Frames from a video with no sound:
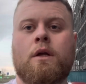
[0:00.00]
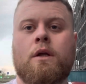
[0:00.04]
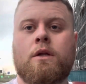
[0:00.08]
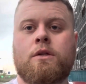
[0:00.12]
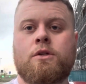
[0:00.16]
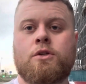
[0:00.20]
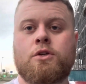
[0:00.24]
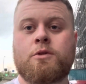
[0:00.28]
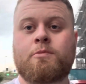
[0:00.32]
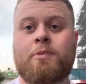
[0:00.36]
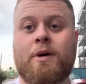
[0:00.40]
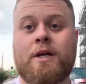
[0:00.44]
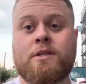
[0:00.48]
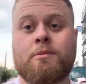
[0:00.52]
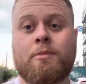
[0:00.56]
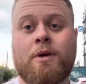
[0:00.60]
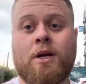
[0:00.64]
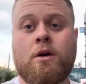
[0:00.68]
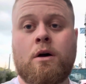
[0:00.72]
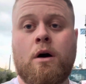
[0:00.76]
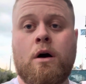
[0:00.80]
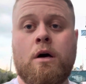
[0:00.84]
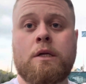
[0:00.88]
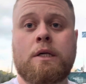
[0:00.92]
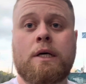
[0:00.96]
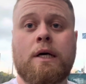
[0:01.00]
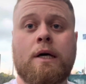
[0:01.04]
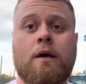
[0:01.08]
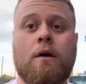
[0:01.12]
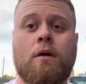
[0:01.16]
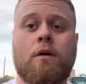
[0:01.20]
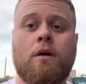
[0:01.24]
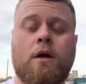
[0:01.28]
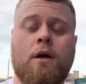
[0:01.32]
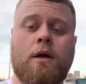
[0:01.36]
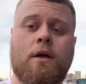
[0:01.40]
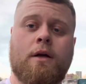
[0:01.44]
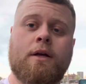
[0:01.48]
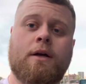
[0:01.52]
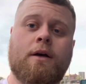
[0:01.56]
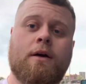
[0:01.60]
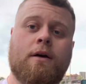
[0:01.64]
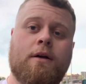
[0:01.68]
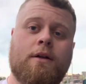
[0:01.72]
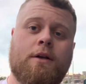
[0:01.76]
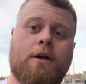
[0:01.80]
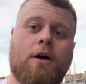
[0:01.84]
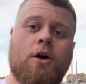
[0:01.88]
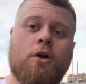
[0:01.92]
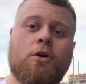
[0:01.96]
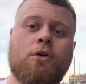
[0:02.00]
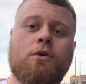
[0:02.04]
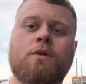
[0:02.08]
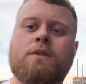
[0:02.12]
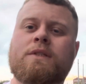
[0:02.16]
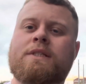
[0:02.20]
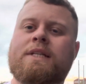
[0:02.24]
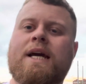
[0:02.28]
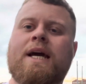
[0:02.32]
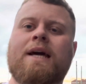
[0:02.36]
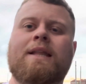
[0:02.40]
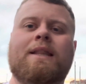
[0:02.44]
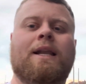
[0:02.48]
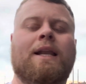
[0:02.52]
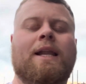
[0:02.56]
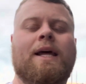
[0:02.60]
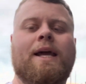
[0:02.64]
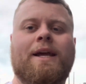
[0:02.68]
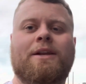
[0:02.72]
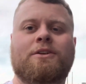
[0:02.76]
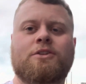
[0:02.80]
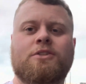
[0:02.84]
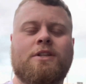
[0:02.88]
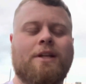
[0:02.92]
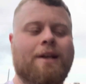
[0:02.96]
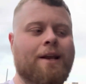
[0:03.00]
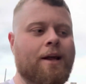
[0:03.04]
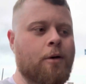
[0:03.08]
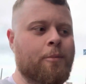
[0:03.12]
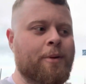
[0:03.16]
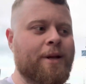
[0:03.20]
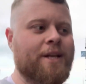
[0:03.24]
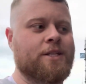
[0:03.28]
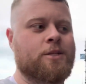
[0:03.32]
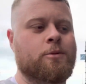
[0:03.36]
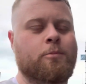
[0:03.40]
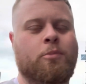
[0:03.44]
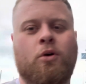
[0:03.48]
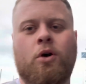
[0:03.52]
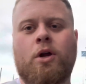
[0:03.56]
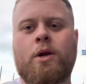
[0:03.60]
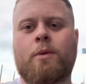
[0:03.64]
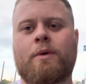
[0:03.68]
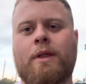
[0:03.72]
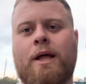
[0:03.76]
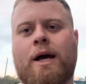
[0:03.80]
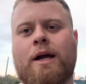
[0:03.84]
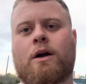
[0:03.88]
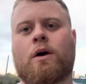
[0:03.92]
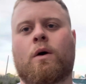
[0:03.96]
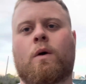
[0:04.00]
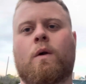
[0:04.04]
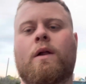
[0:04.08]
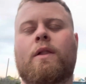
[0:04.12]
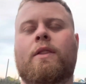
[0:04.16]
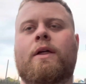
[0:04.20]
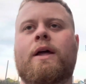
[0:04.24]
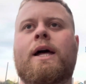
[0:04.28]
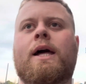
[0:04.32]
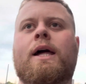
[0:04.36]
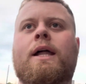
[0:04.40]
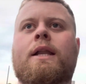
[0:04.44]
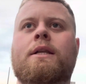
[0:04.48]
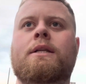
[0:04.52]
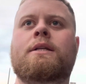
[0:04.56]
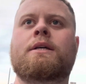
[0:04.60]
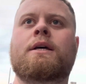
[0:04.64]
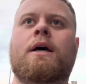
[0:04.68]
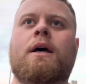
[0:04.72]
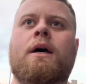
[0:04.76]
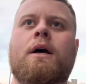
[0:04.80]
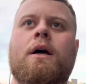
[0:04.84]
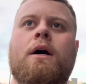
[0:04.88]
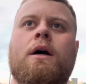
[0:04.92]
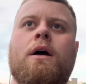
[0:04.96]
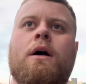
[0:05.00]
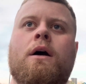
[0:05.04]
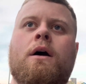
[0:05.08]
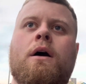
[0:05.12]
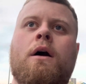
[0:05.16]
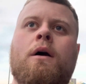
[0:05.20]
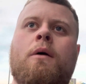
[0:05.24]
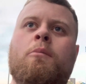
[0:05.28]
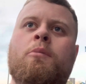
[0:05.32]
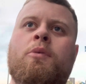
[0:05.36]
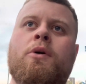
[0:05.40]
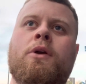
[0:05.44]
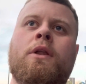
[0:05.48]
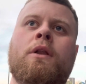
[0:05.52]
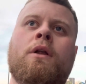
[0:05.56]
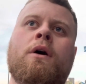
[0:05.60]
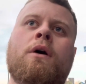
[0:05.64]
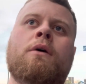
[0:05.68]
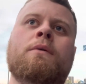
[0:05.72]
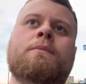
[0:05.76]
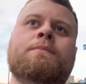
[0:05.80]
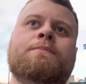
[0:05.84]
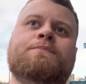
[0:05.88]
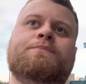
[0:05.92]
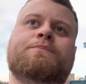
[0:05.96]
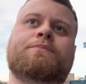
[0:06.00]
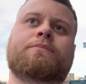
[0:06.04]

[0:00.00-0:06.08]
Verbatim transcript: just back to my car now you know a good day at the lane just a little bit disappointed with that goal at the end um, but you know